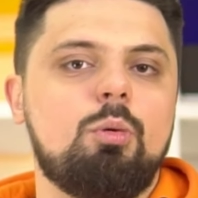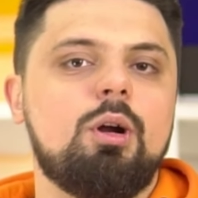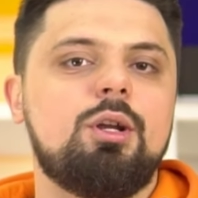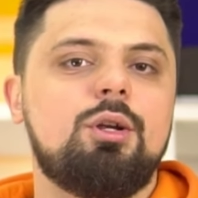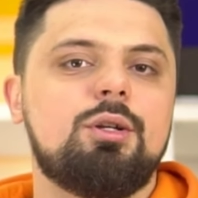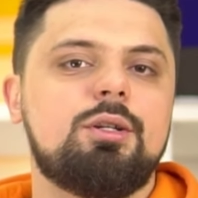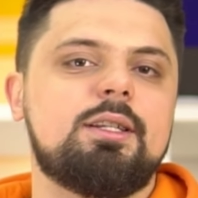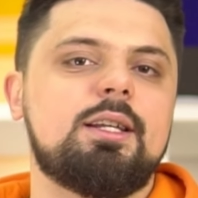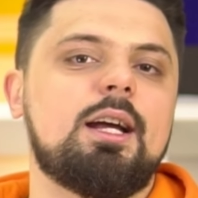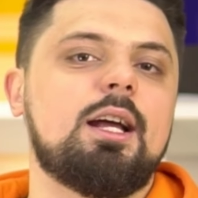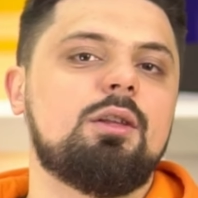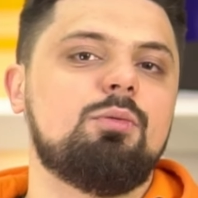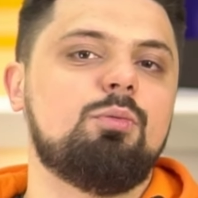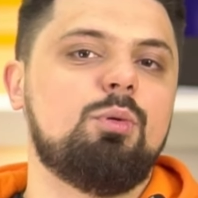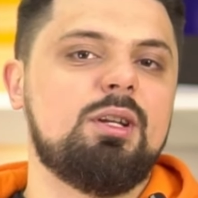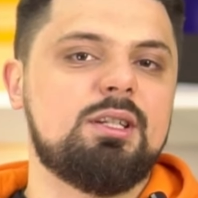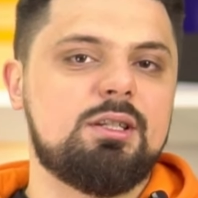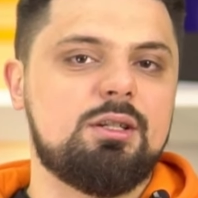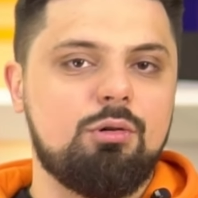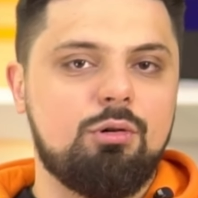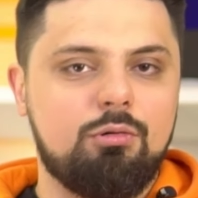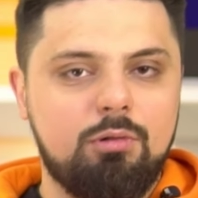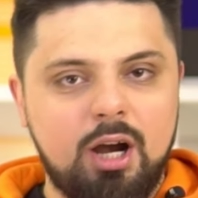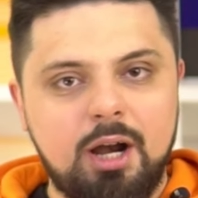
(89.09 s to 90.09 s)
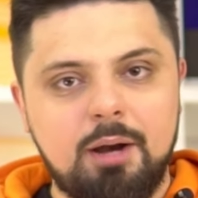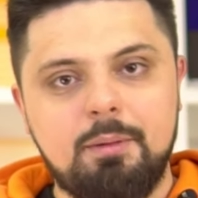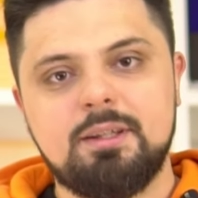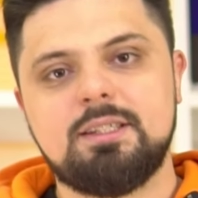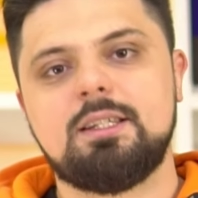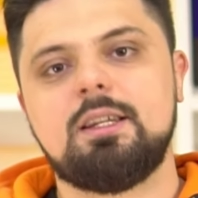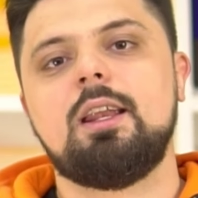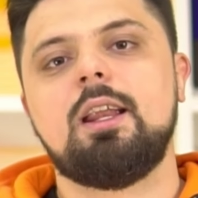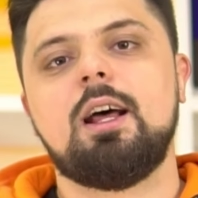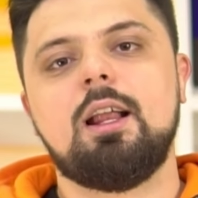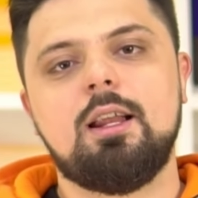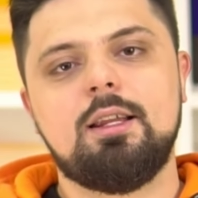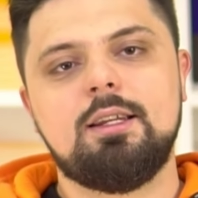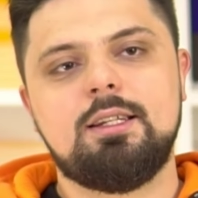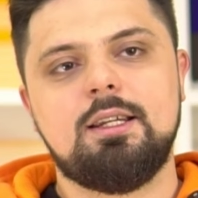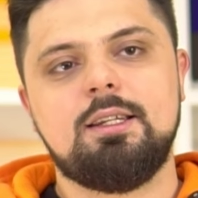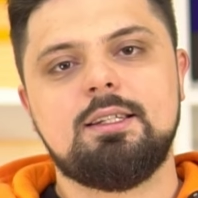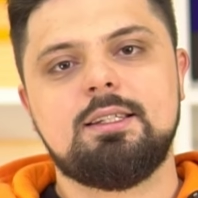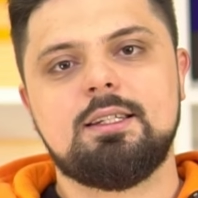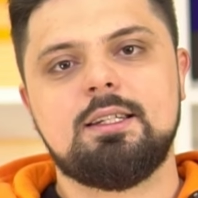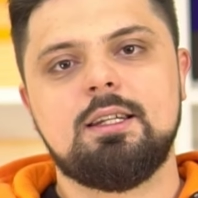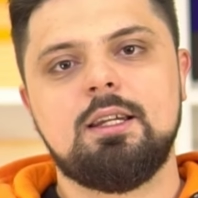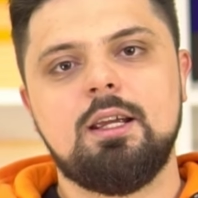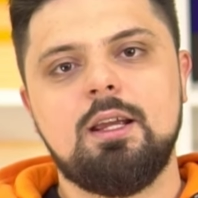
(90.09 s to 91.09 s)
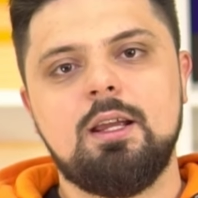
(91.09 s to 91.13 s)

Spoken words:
you start with requirements analysis,